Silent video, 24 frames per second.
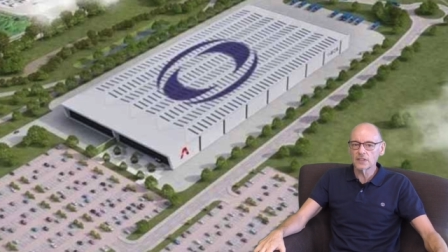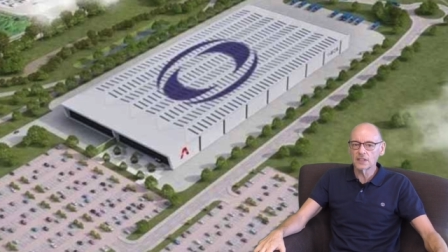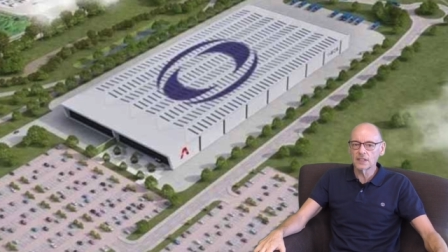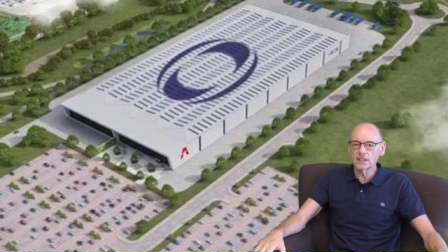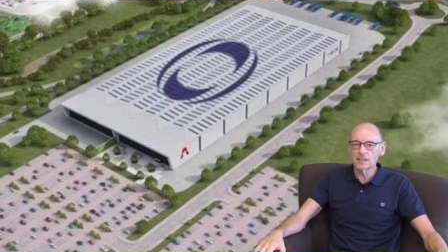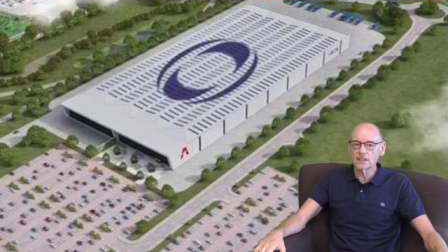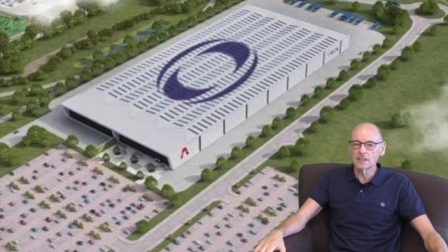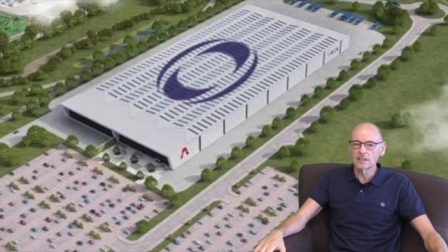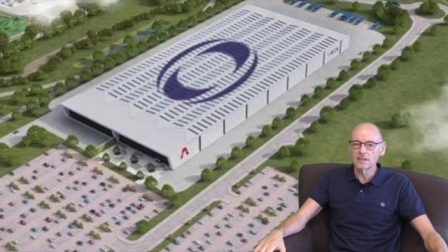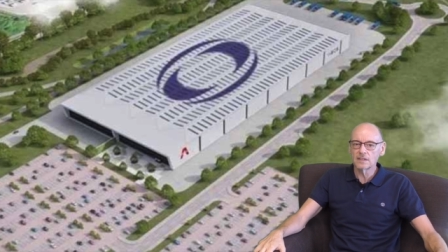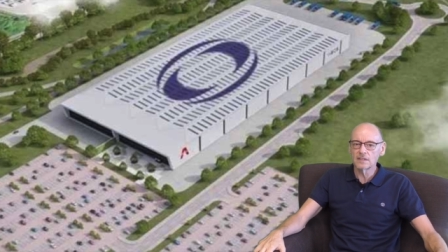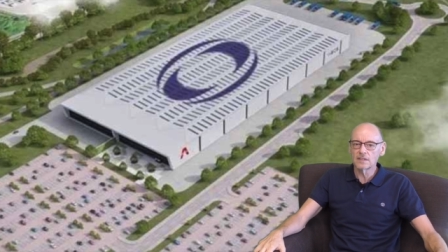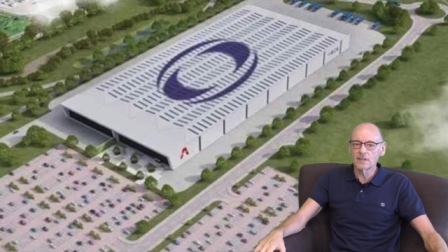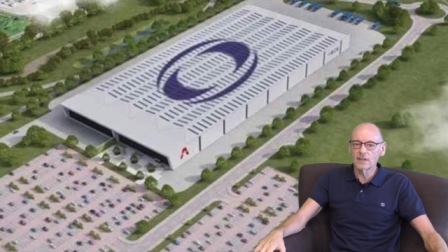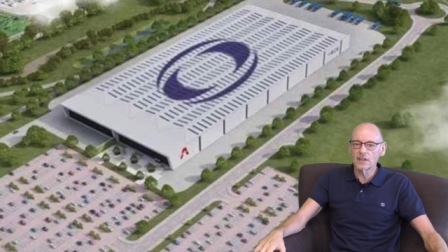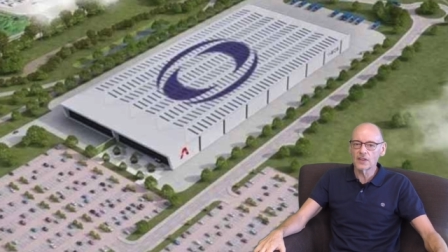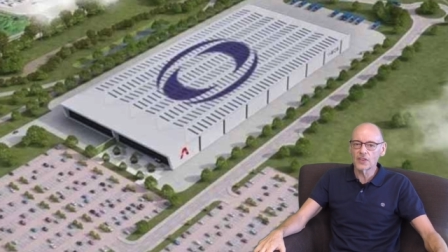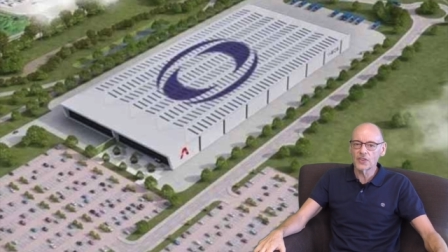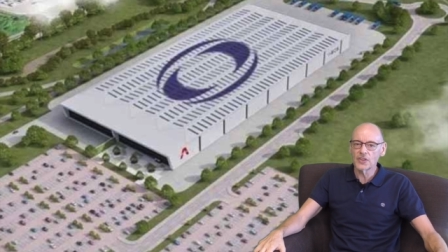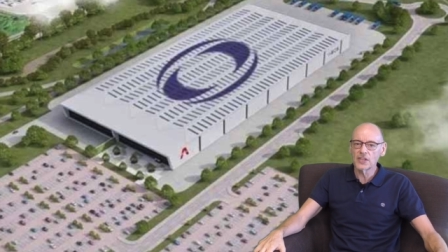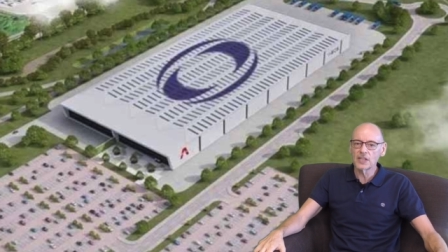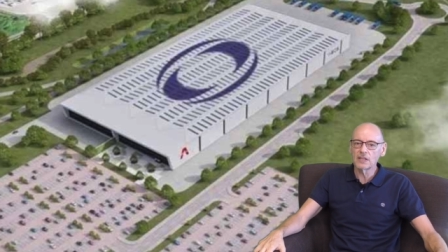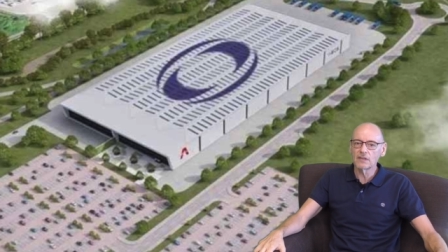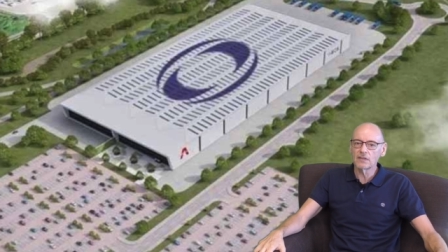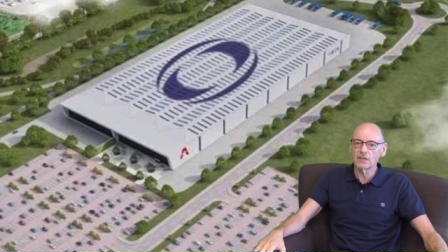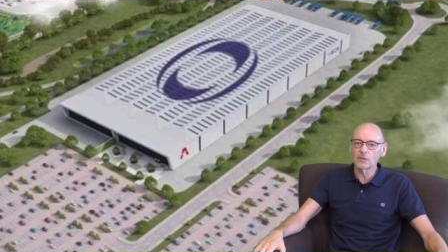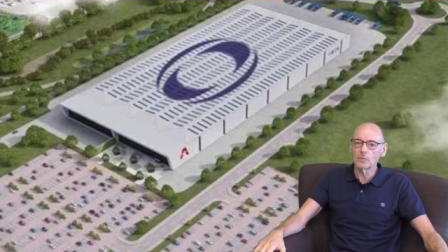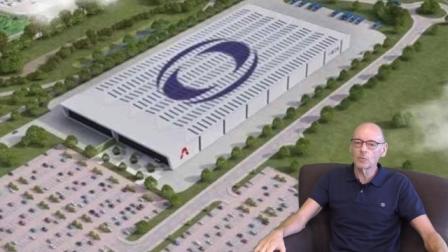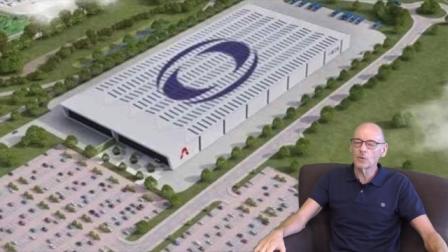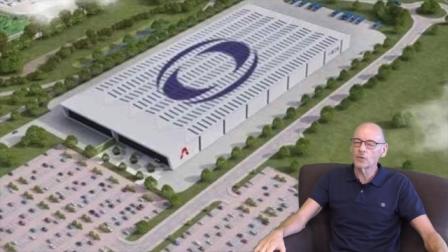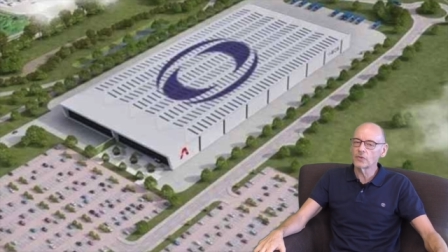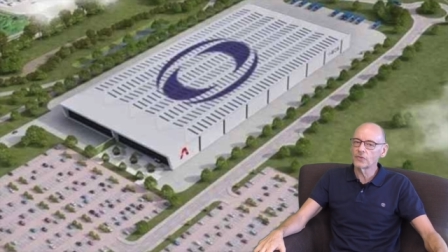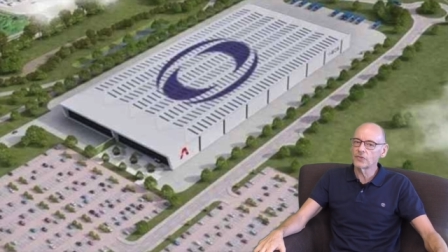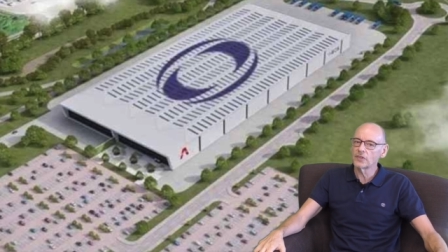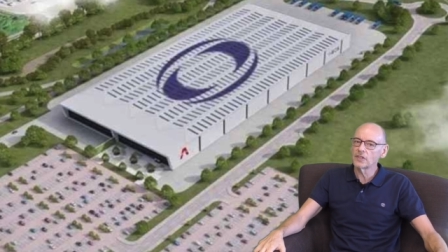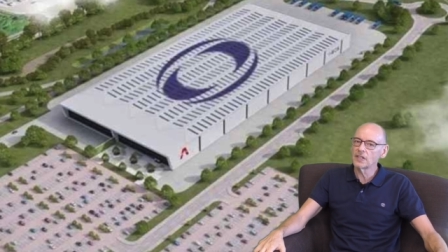and the theory
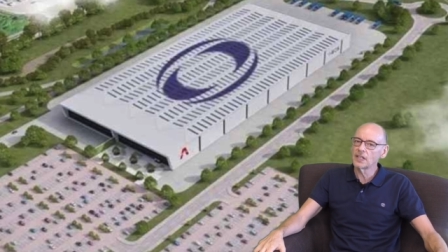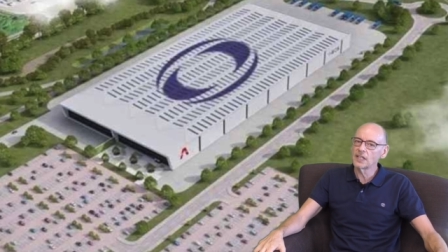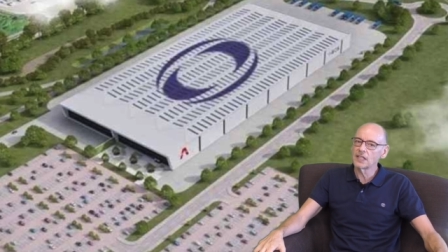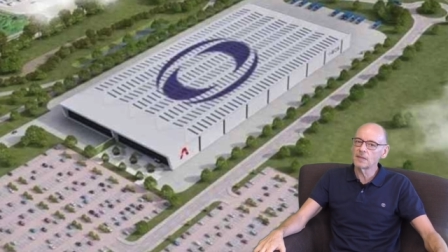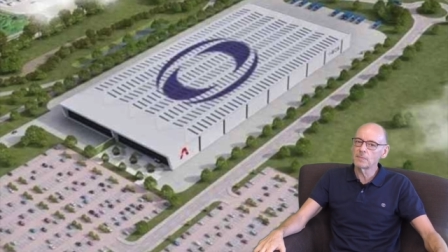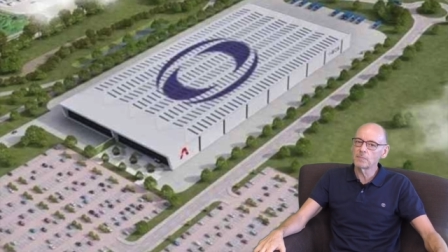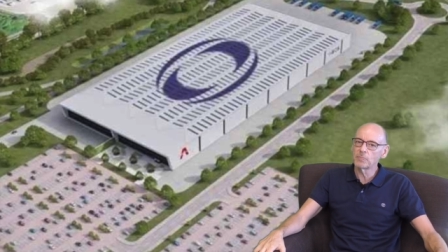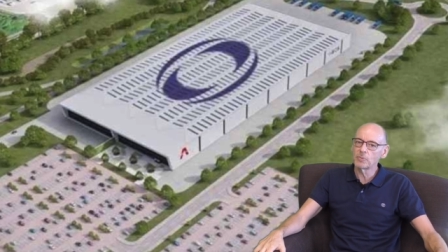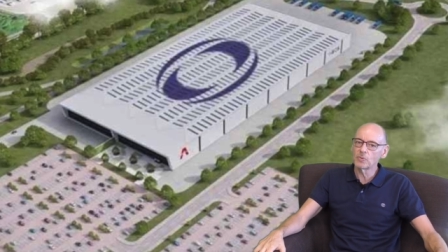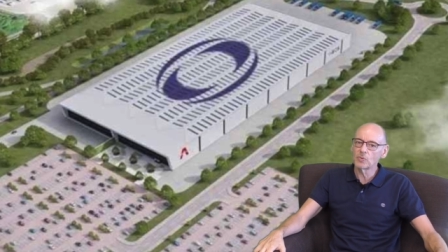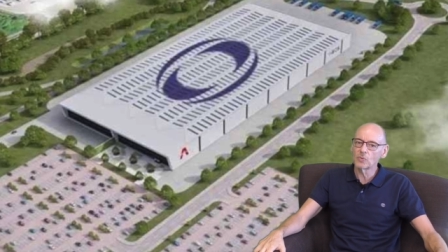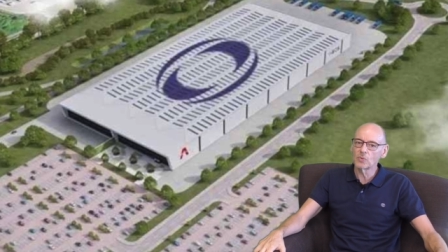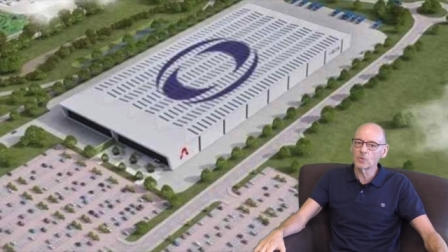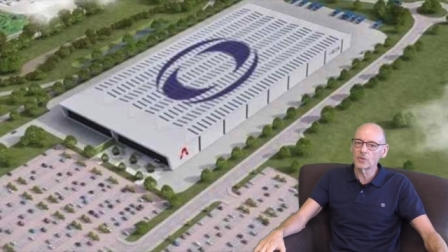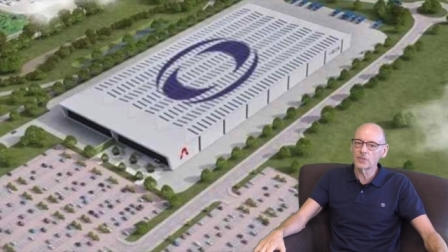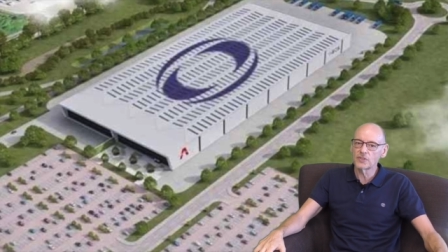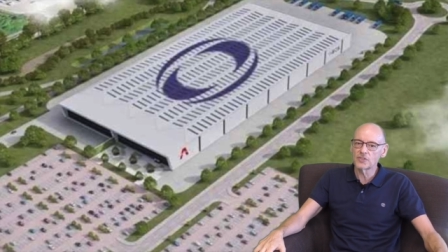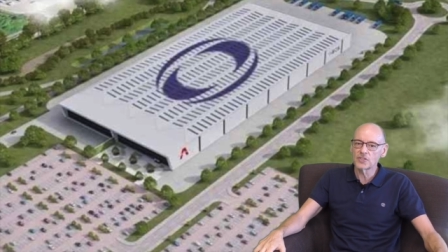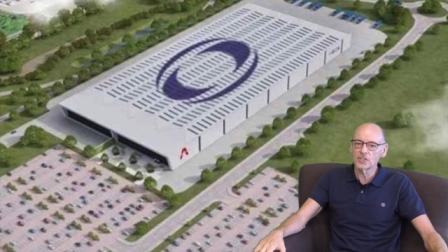was that they'd employ